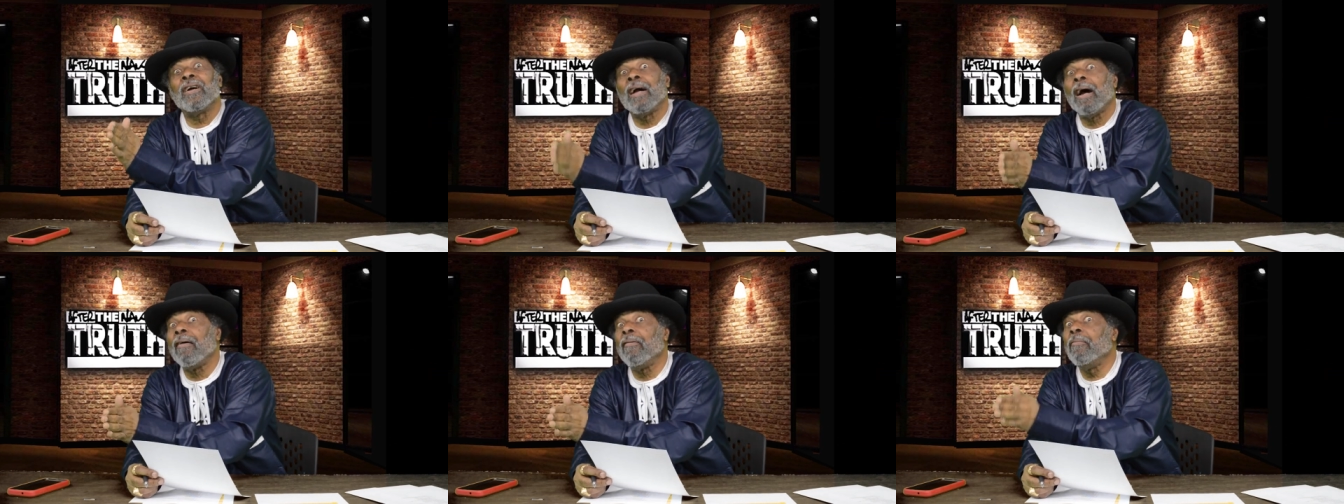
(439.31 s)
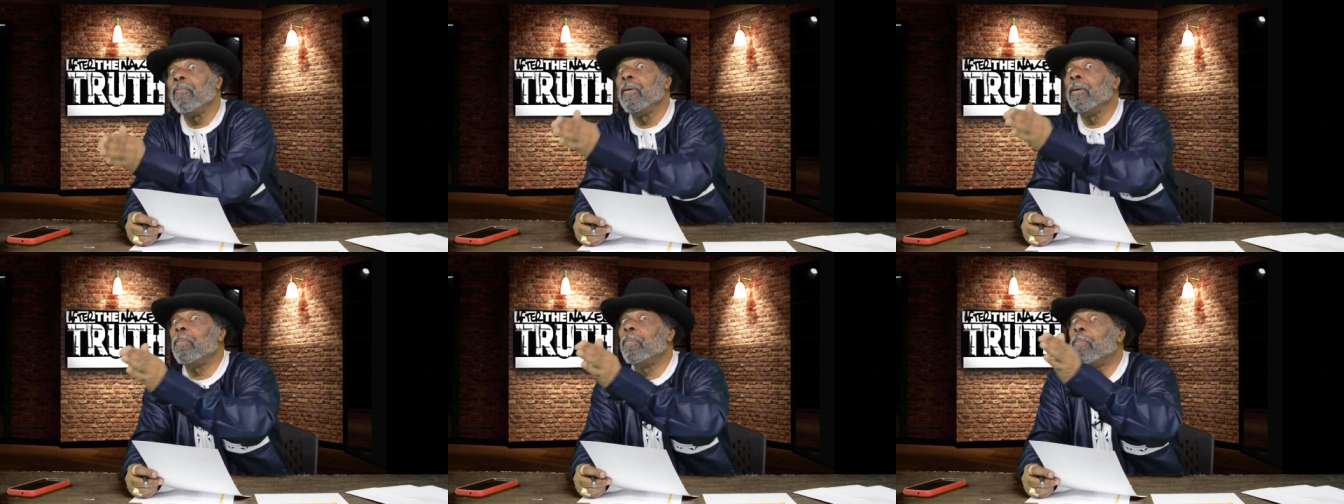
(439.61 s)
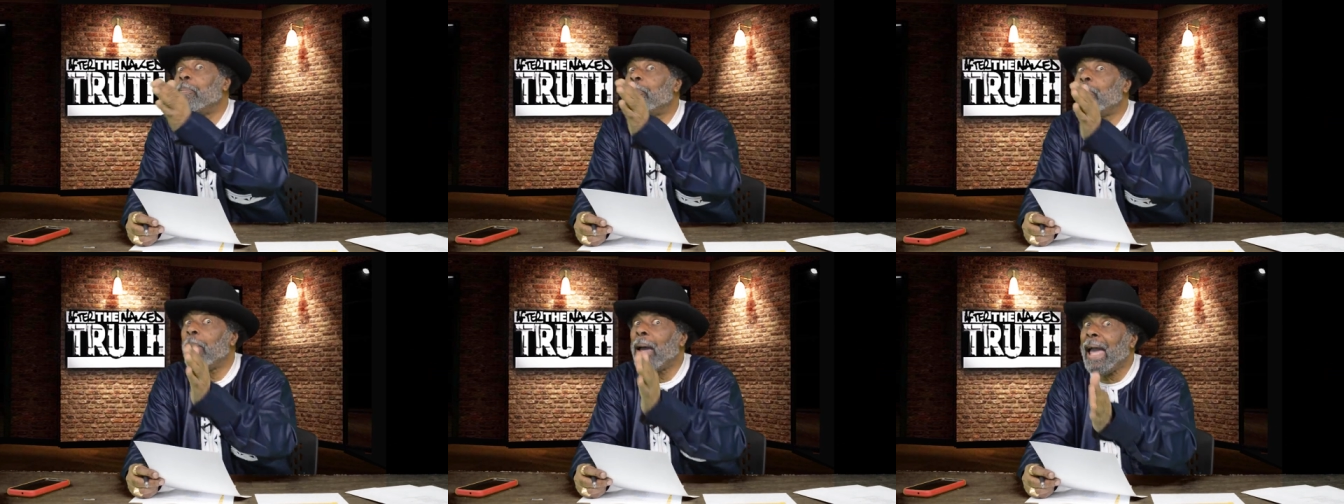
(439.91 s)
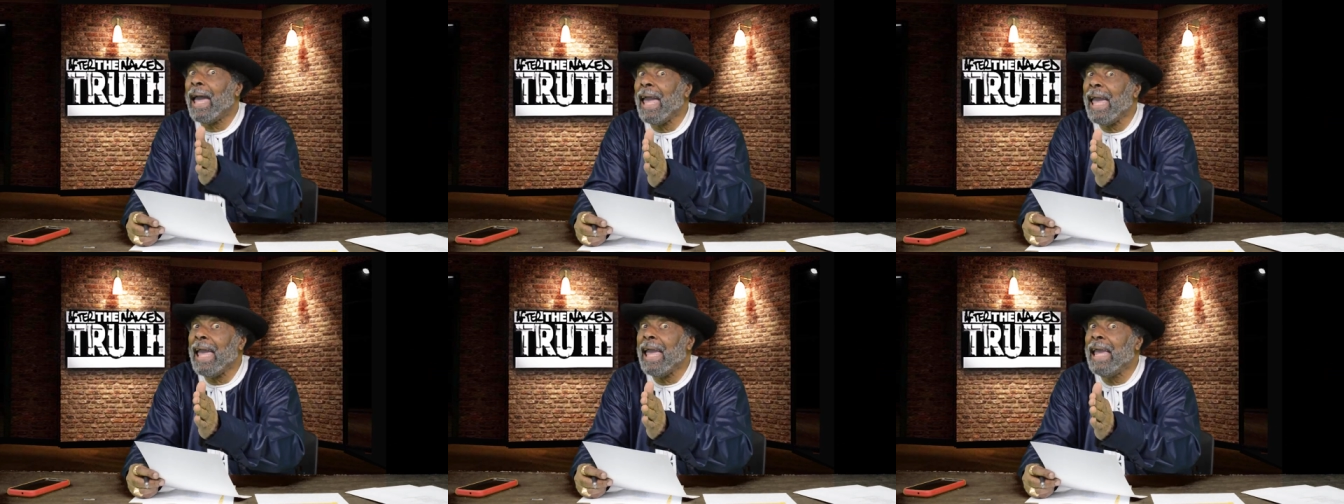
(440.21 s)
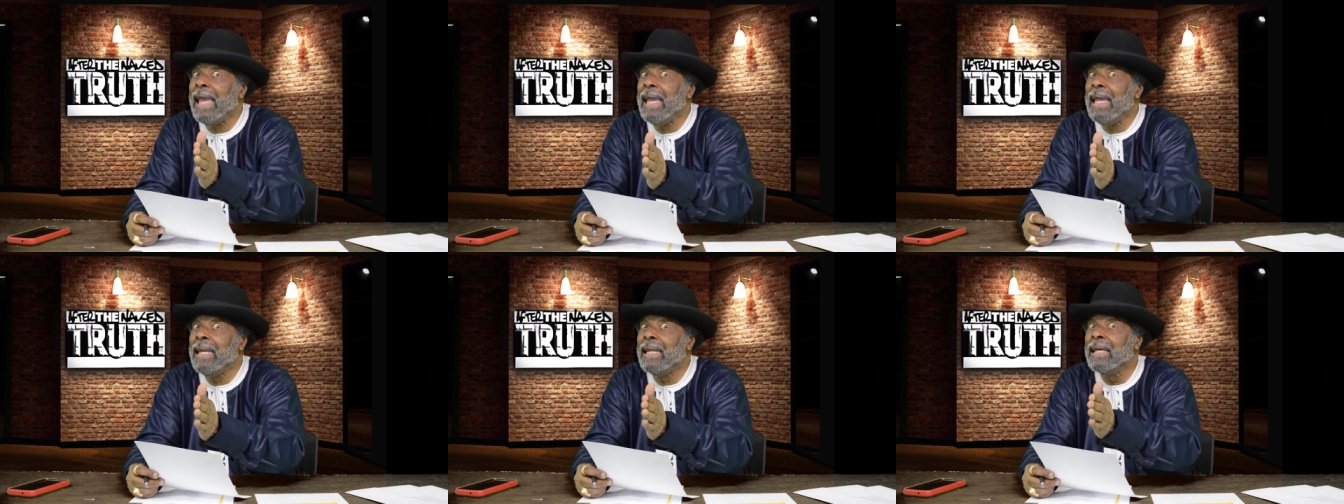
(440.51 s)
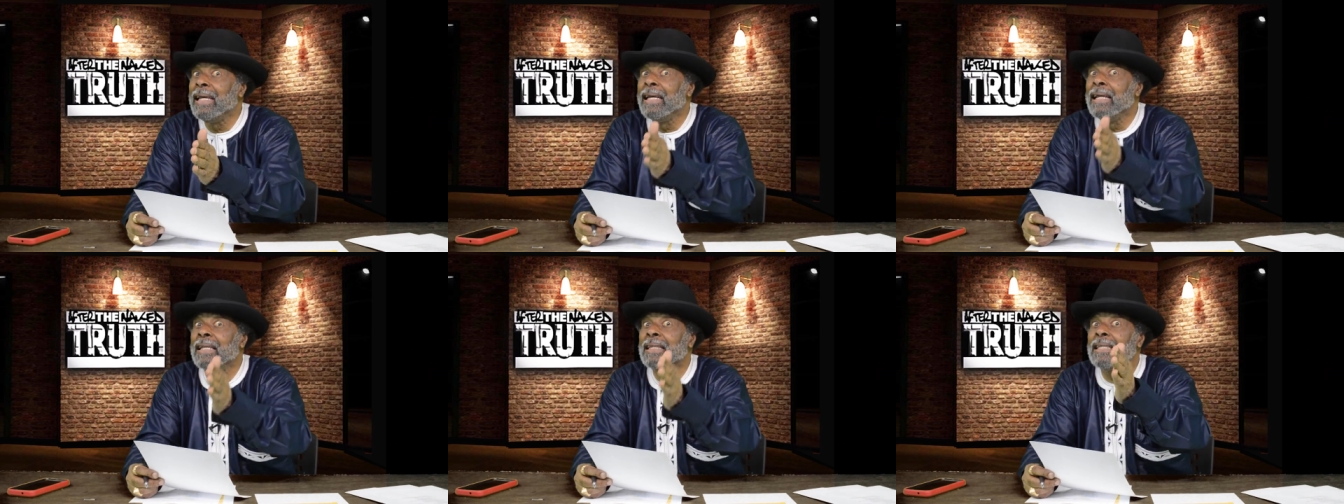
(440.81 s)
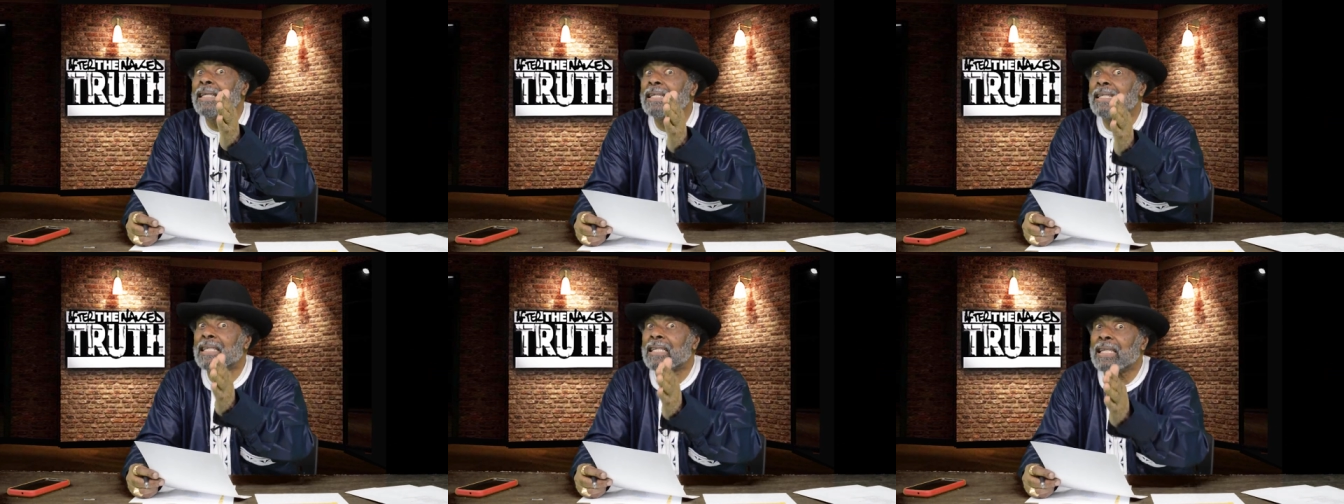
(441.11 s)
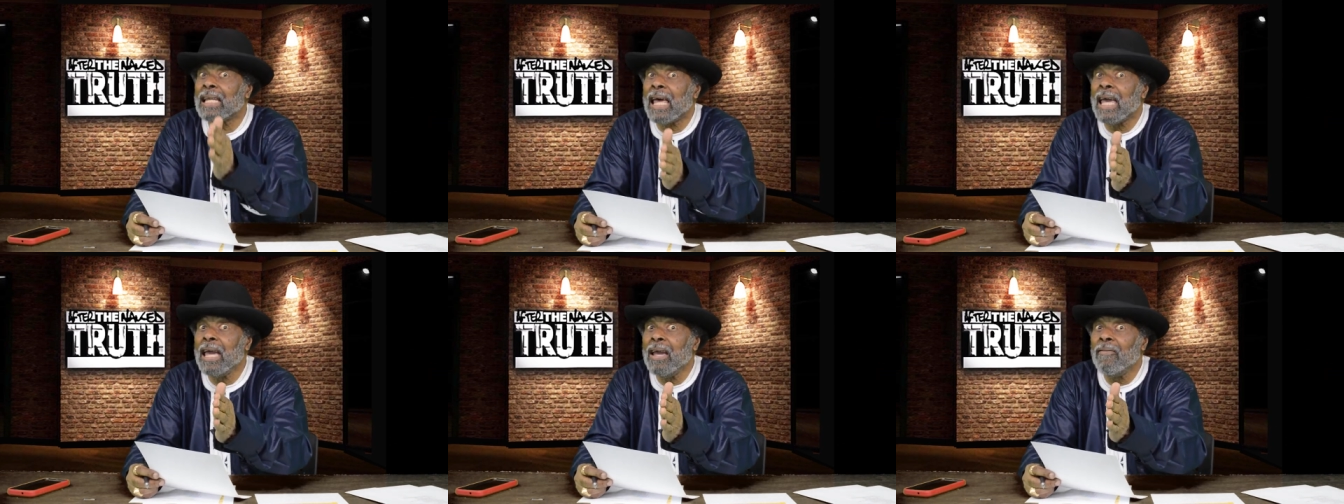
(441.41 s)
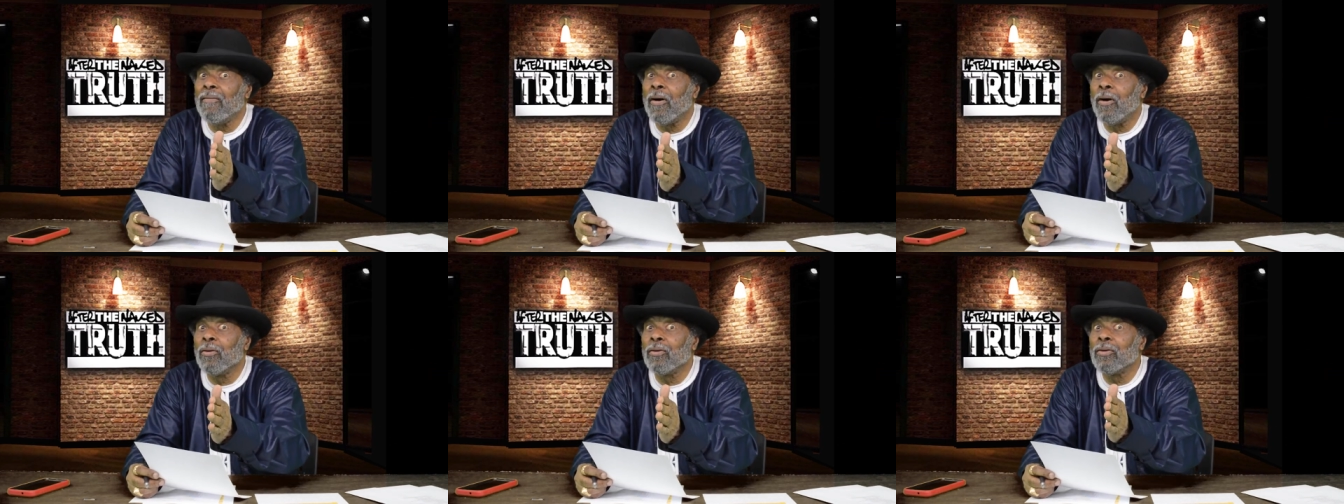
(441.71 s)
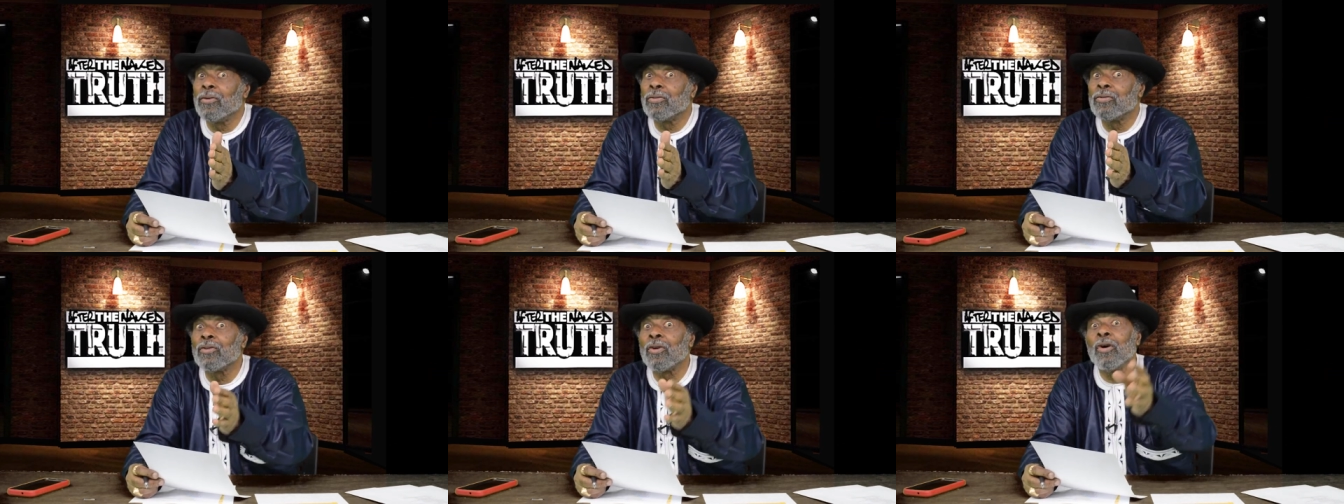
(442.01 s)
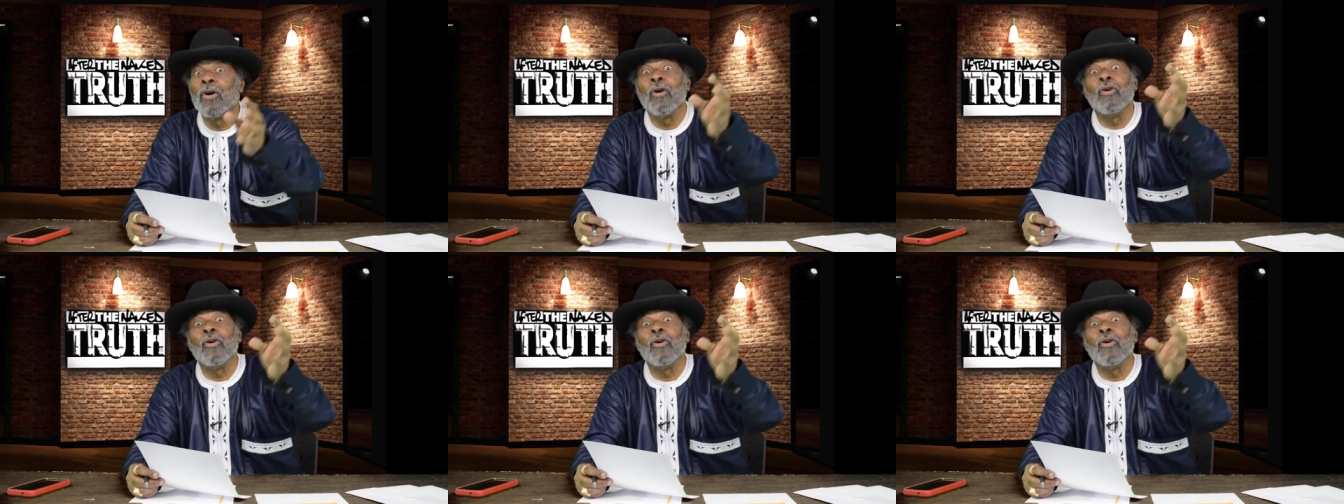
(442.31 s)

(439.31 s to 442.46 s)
government paid the slave owners